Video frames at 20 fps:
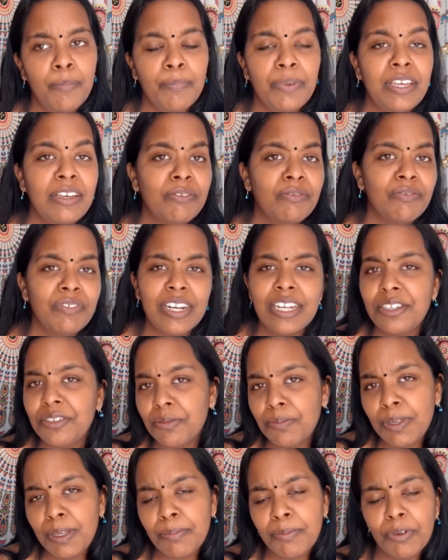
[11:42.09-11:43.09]
being friends
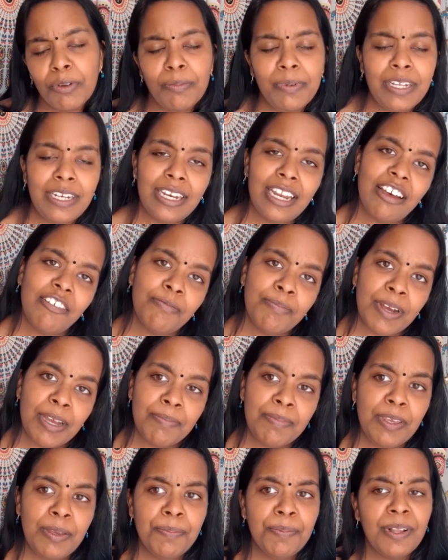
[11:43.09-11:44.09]
with people, being loved by
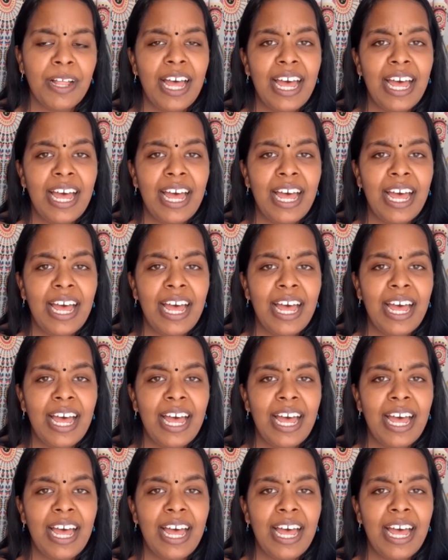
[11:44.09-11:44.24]
people.